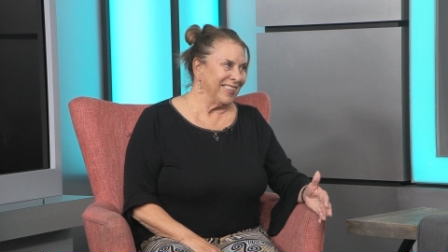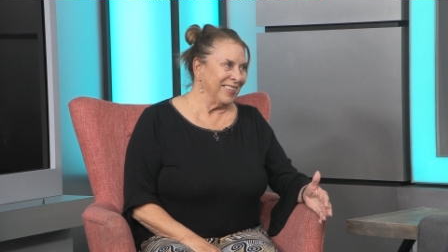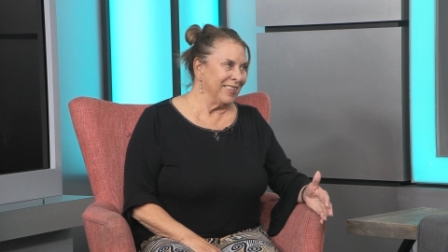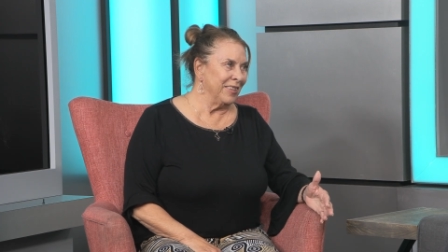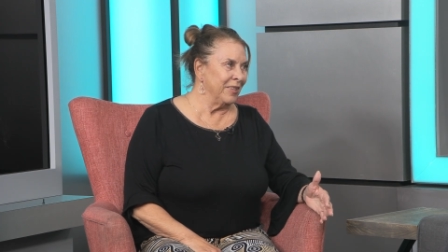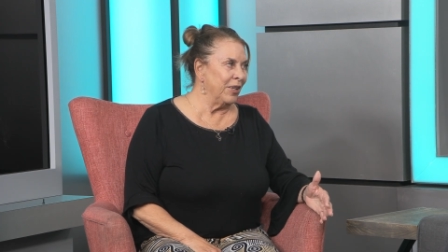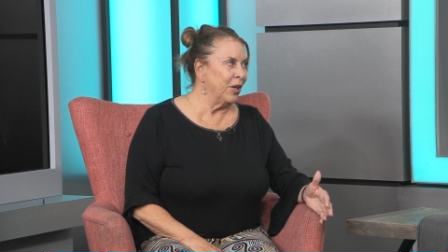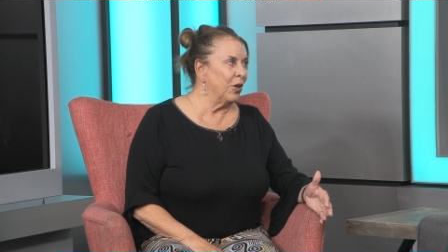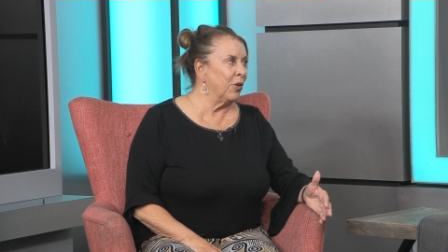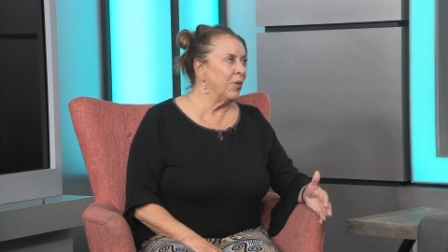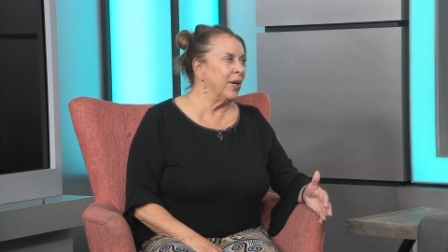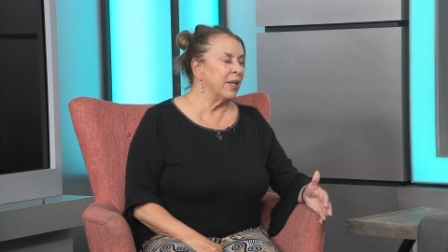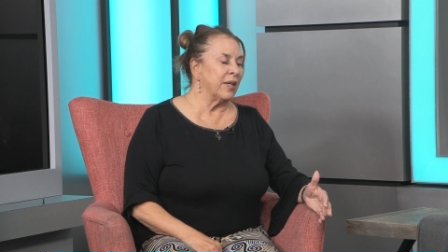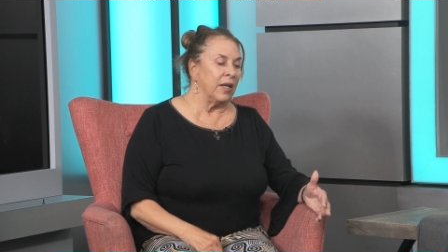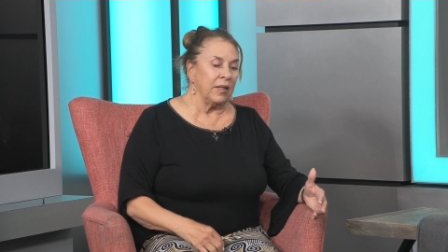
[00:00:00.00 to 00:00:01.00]

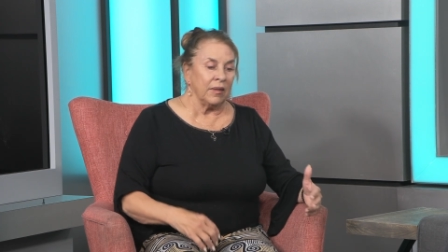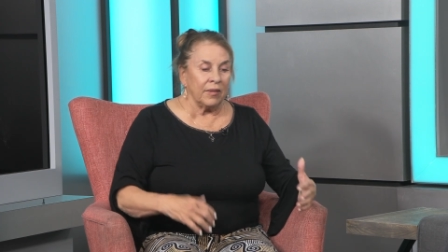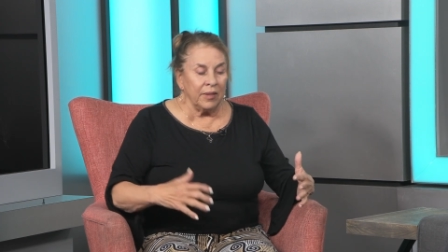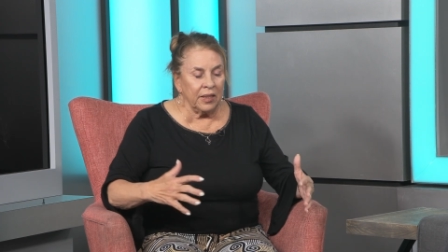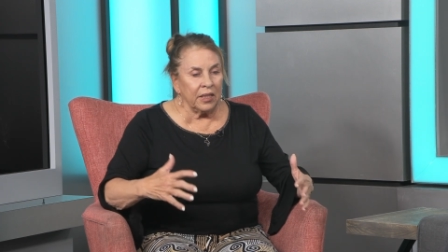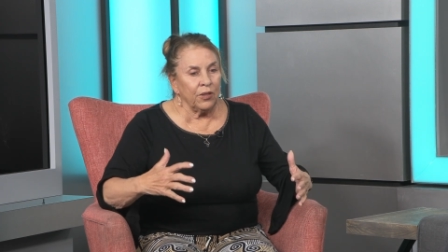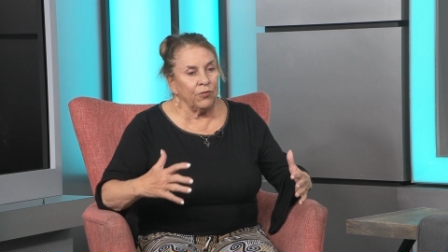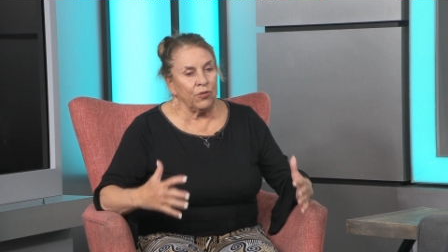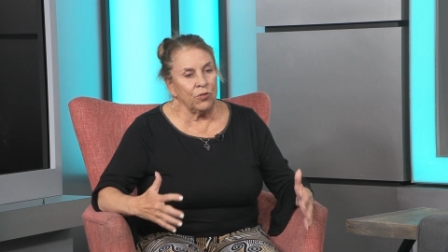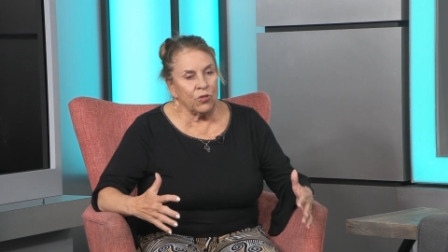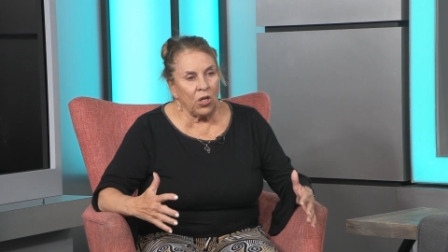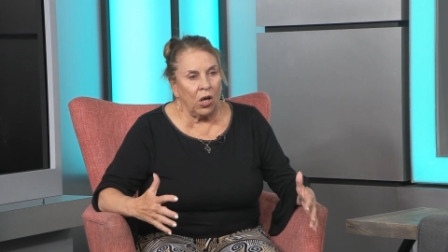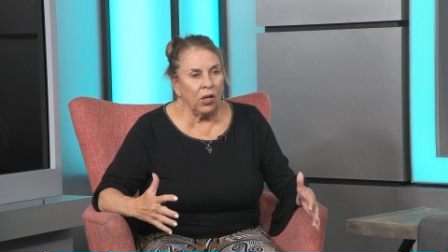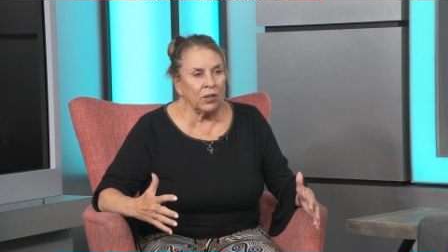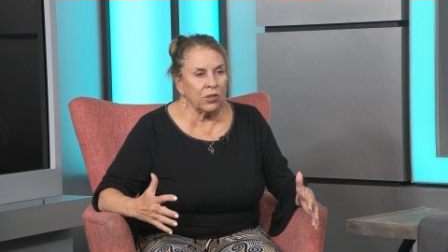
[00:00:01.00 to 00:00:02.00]
and I think if you
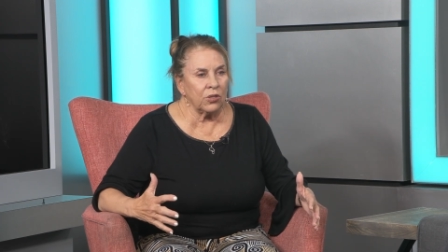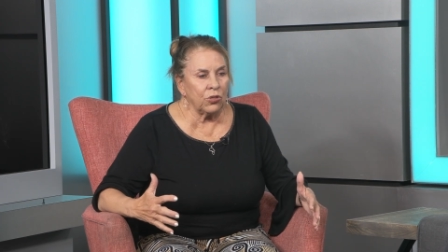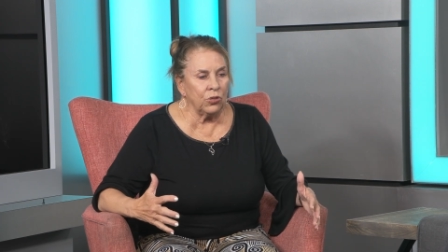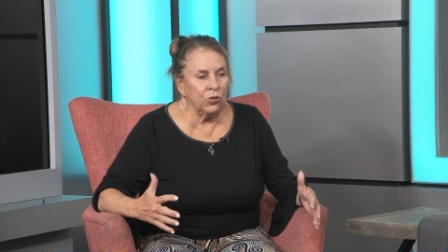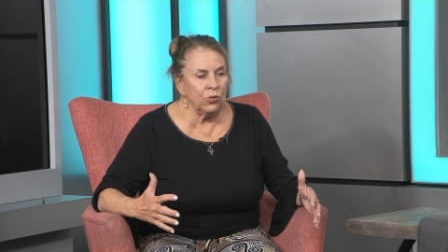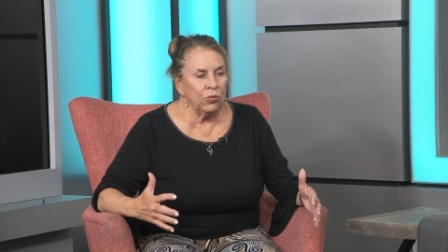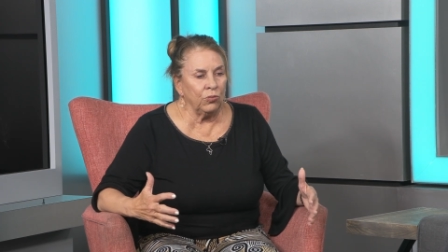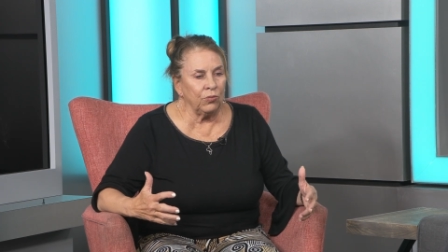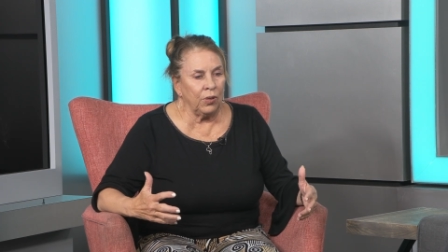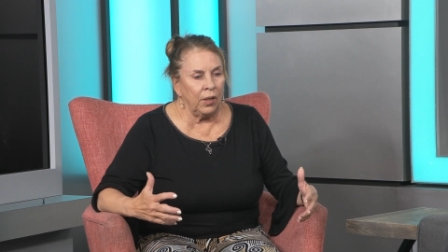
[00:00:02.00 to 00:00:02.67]
talk to